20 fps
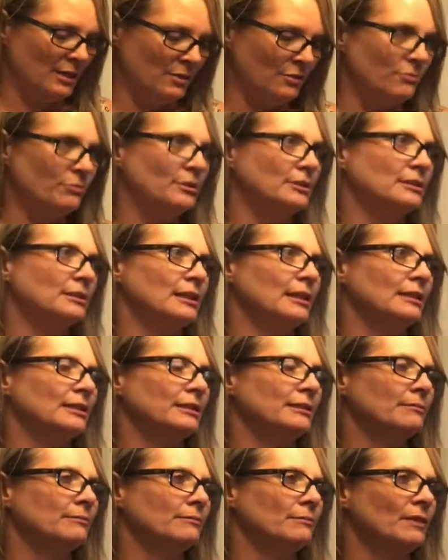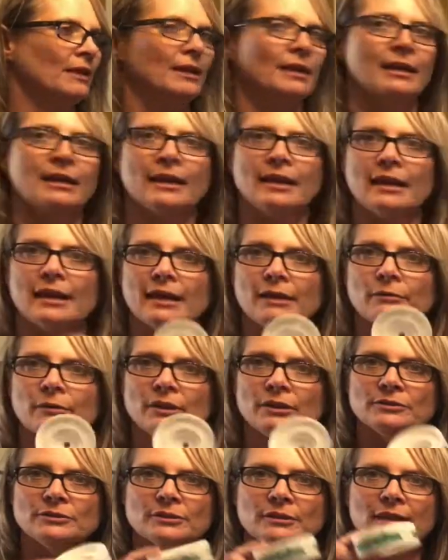three-sided. And we
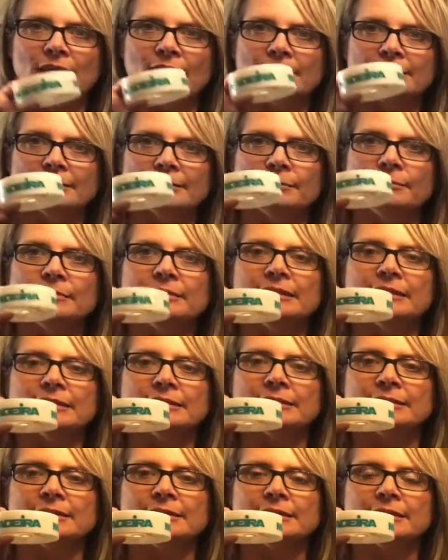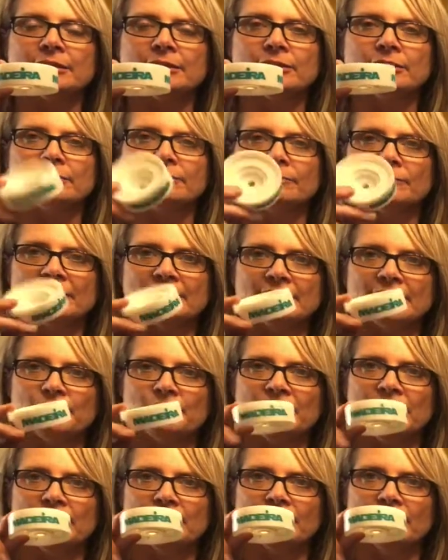also got some discs here that say
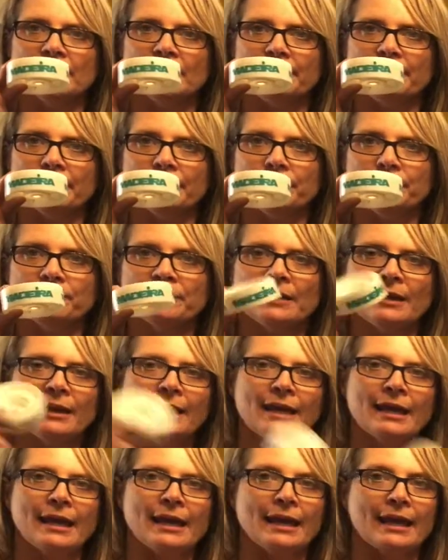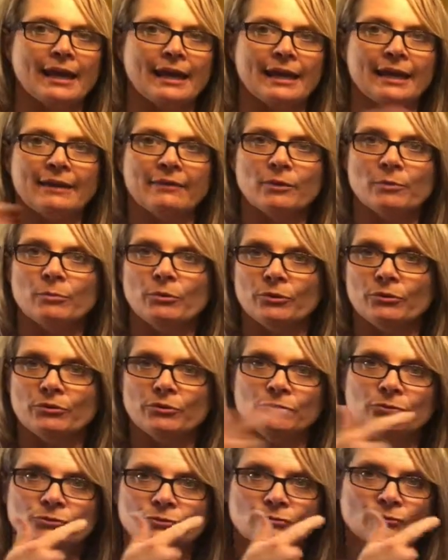Madeira on them. And they're both
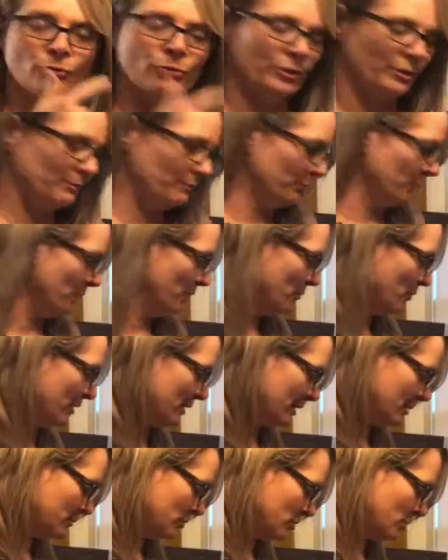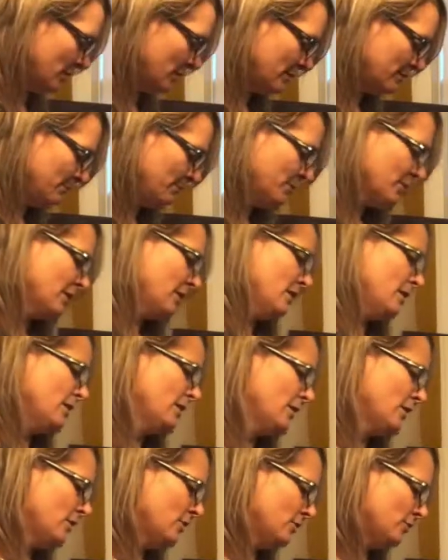used for threading the machine.
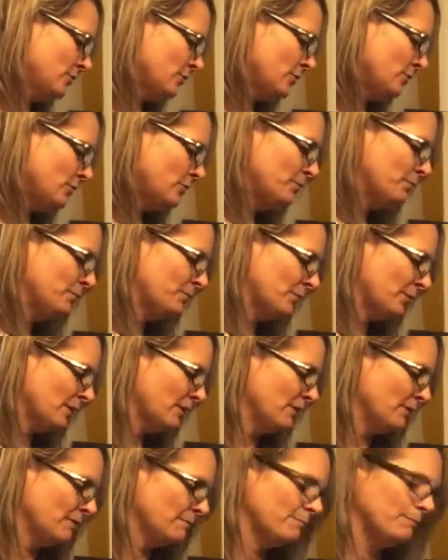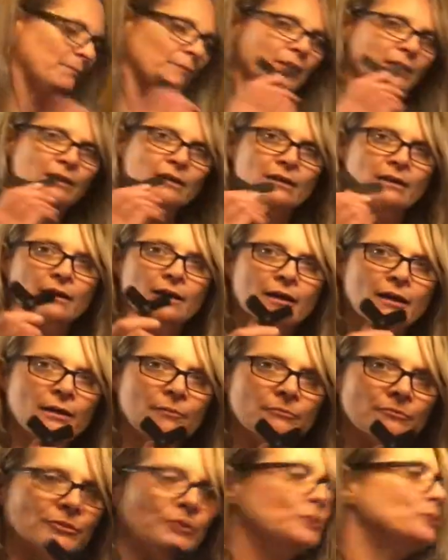So
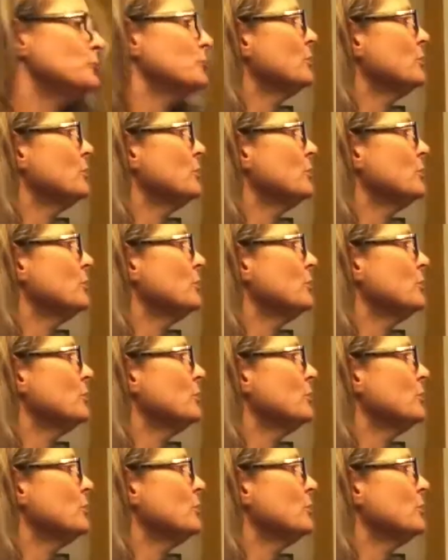first